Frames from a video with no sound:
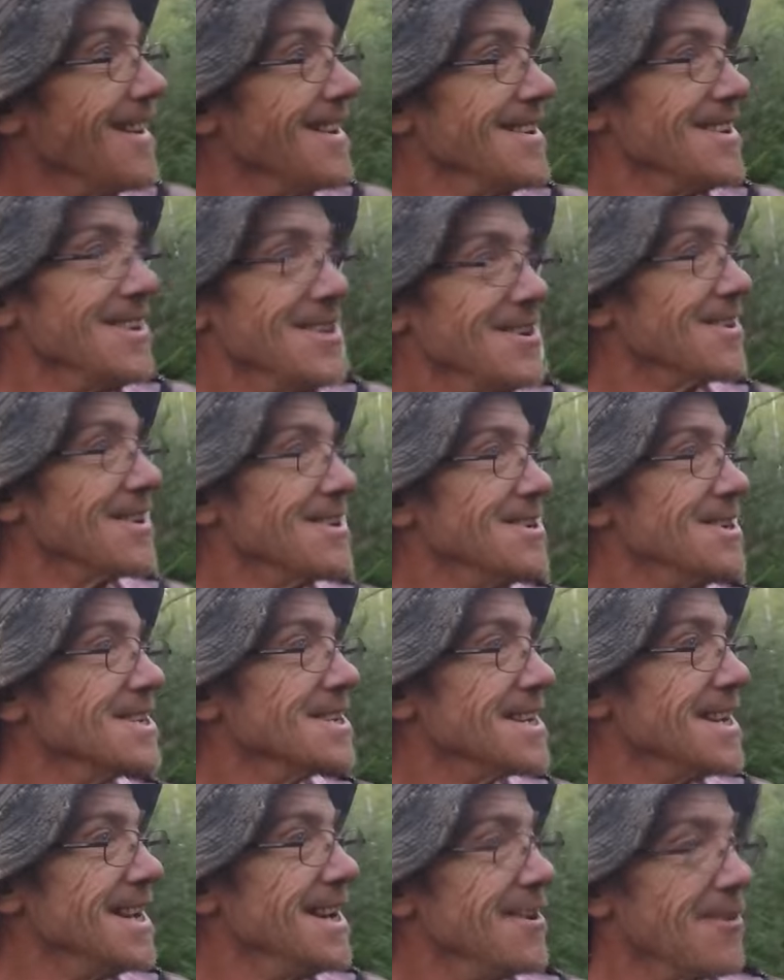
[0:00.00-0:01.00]
you could
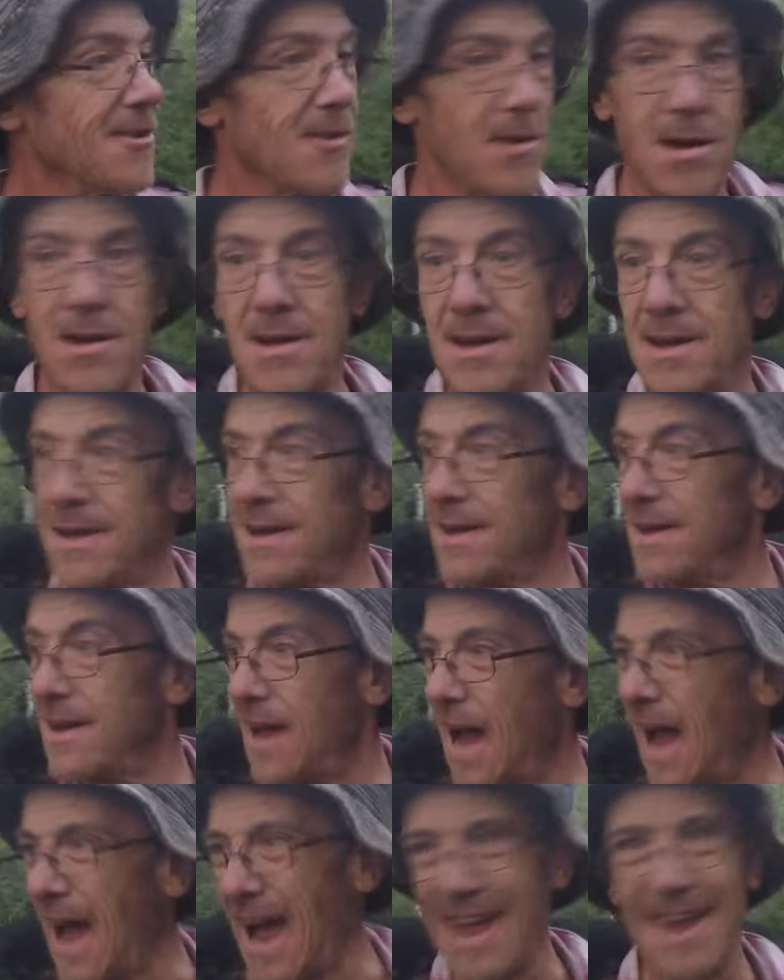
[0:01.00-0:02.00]
just hear,
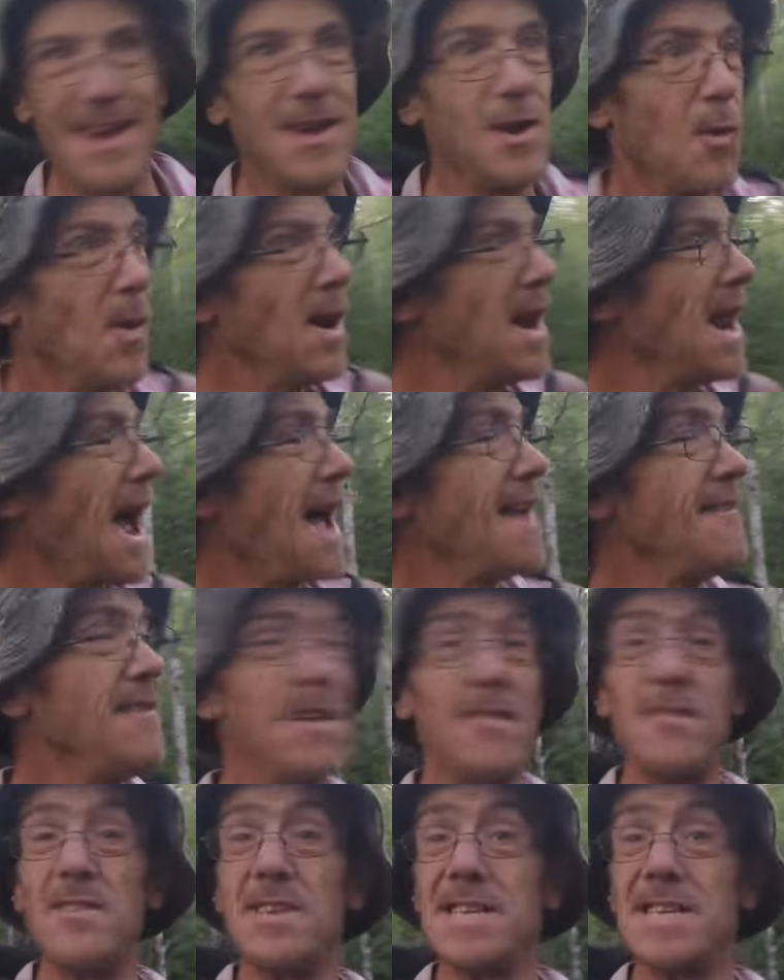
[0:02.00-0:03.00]
you know what, I haven't even